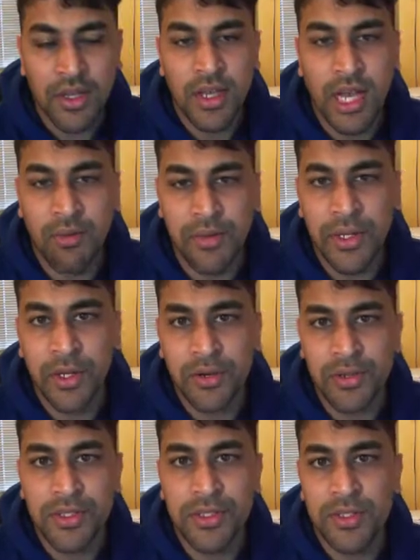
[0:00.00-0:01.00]
Our
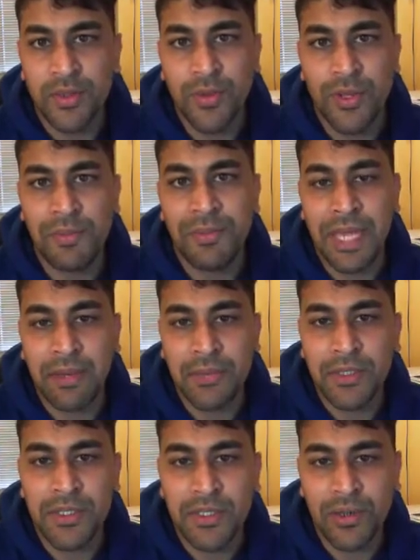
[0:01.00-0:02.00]
nodes will be able to
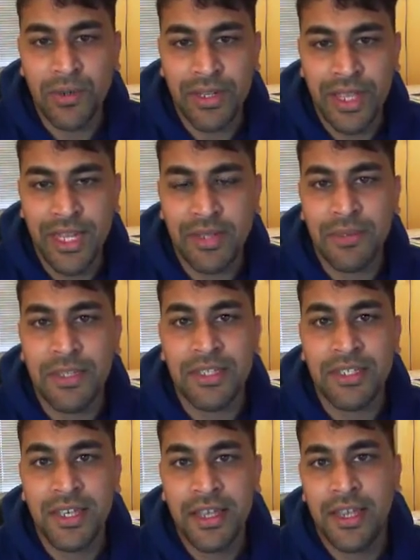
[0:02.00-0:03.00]
store an
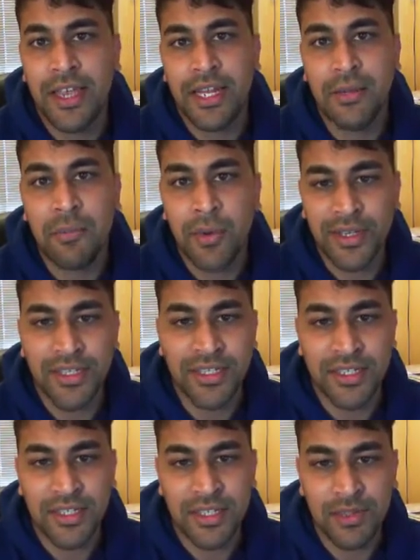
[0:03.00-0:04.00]
element and a
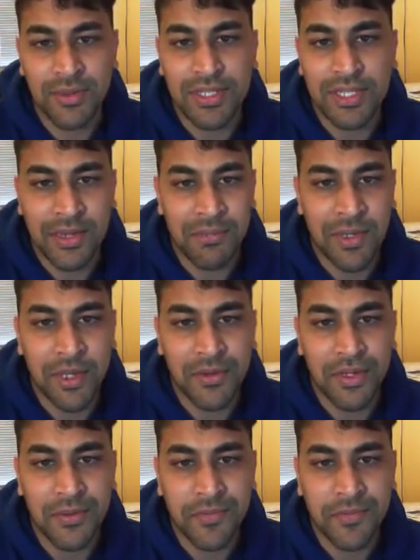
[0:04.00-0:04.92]
pointer to a type node.